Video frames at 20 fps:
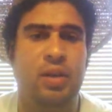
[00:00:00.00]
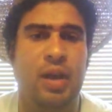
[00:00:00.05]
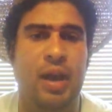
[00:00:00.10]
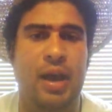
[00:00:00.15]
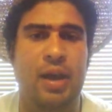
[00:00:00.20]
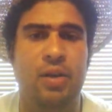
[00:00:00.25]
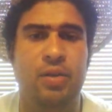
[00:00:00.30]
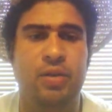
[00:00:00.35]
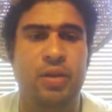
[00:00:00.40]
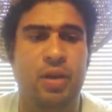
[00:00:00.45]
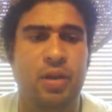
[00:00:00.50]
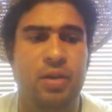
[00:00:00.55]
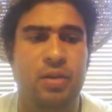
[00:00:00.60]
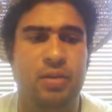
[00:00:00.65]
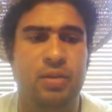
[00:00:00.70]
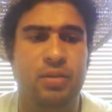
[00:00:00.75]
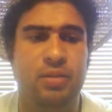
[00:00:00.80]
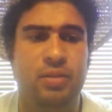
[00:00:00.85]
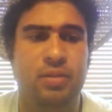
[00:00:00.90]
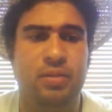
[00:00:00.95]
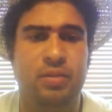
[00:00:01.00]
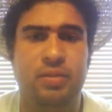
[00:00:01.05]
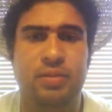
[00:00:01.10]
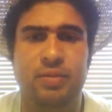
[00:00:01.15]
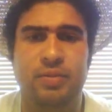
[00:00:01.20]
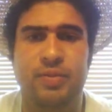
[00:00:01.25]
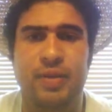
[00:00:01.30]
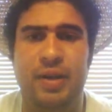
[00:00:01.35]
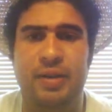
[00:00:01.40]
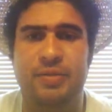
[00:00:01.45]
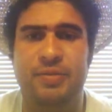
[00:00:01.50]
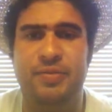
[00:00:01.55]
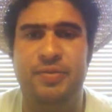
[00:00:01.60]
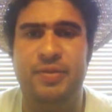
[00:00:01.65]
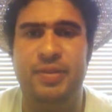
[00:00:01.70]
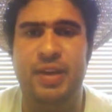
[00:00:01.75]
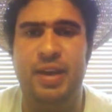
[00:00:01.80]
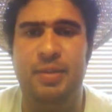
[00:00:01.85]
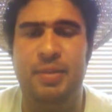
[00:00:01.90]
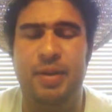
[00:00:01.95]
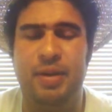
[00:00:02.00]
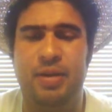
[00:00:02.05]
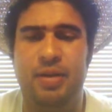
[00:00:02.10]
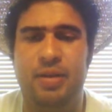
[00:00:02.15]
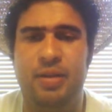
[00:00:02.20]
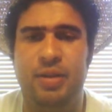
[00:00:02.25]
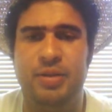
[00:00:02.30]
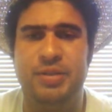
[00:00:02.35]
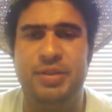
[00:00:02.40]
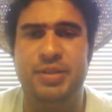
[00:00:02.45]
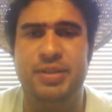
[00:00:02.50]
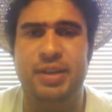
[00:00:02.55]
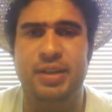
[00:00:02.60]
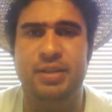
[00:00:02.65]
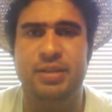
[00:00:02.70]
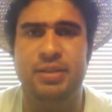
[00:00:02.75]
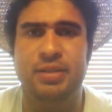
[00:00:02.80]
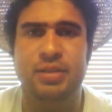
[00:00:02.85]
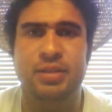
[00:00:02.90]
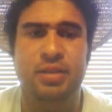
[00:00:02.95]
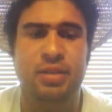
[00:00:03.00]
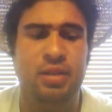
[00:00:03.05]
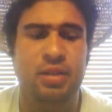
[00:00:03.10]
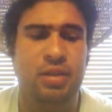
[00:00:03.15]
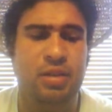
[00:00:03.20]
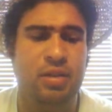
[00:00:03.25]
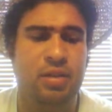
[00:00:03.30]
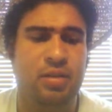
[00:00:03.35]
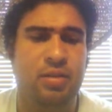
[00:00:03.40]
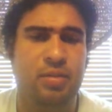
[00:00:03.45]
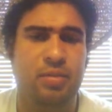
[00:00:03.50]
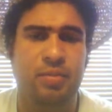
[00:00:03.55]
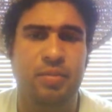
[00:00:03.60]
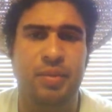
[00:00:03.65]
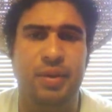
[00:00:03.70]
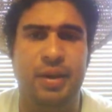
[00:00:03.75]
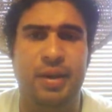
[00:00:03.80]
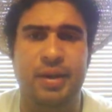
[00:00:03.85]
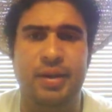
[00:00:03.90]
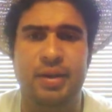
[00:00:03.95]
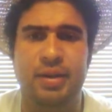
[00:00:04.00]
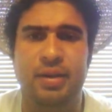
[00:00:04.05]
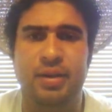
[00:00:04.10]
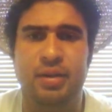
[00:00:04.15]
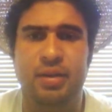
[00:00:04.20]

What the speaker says: don't know. But close to 6. But